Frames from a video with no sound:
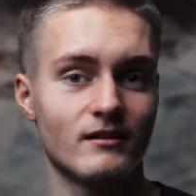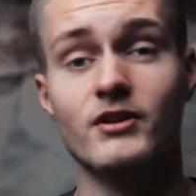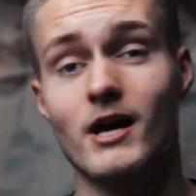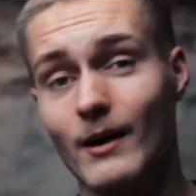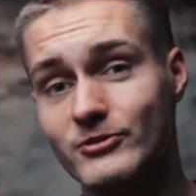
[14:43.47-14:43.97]

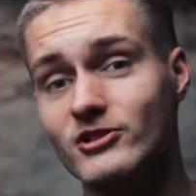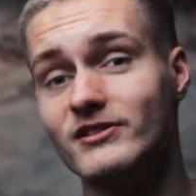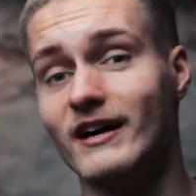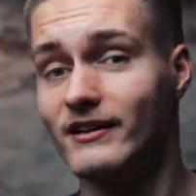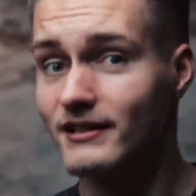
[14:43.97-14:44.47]
The option
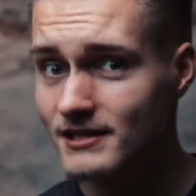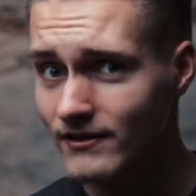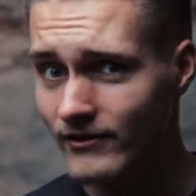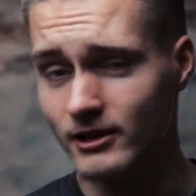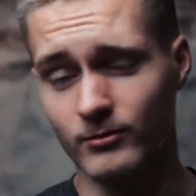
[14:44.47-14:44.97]
that is
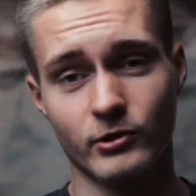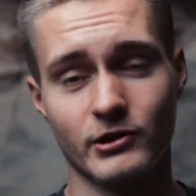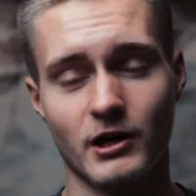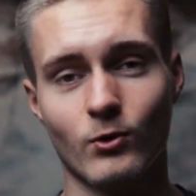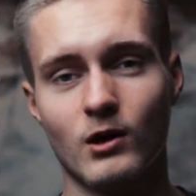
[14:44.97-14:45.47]
available
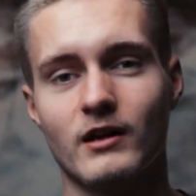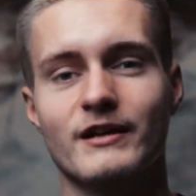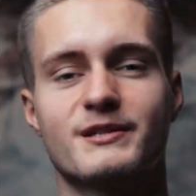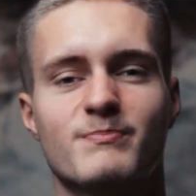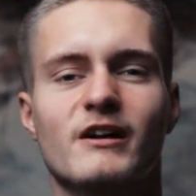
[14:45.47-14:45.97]
though
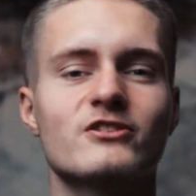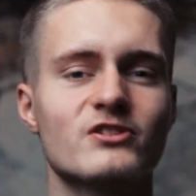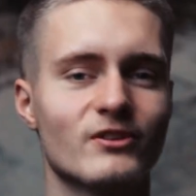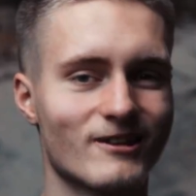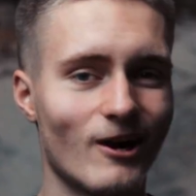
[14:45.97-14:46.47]
is
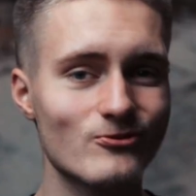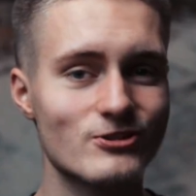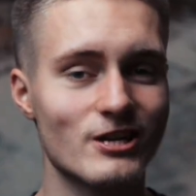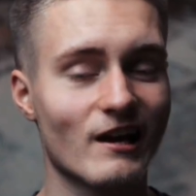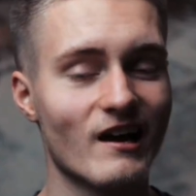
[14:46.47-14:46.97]
personal
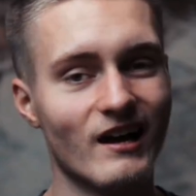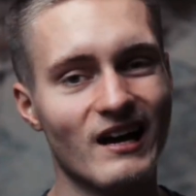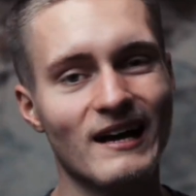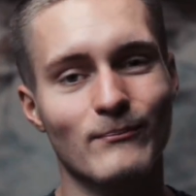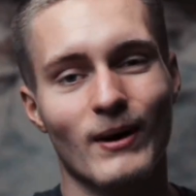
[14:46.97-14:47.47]
coaching,
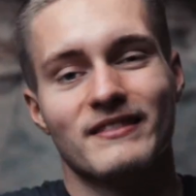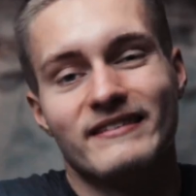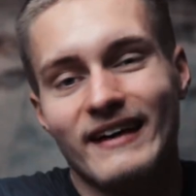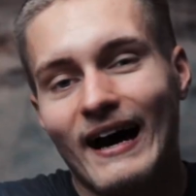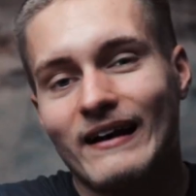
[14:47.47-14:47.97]

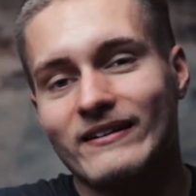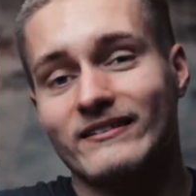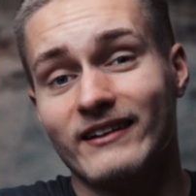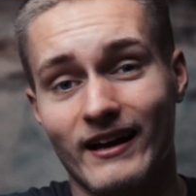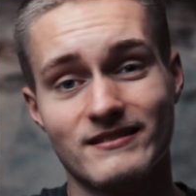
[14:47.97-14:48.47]
but
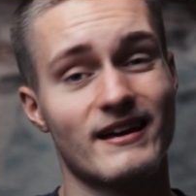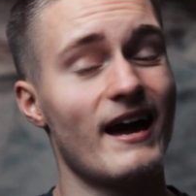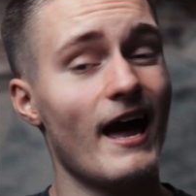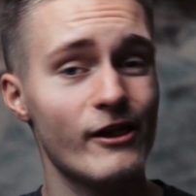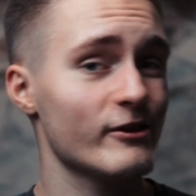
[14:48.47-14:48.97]
that gets
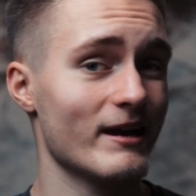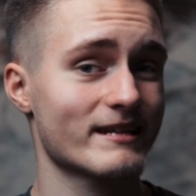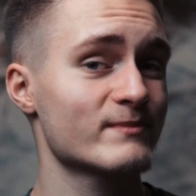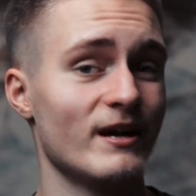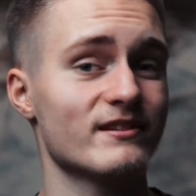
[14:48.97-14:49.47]
hella
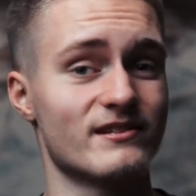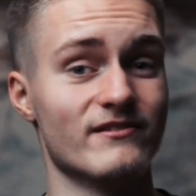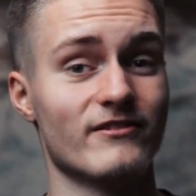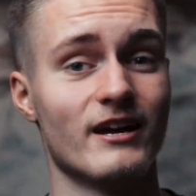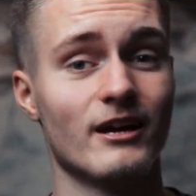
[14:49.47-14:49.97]
expensive.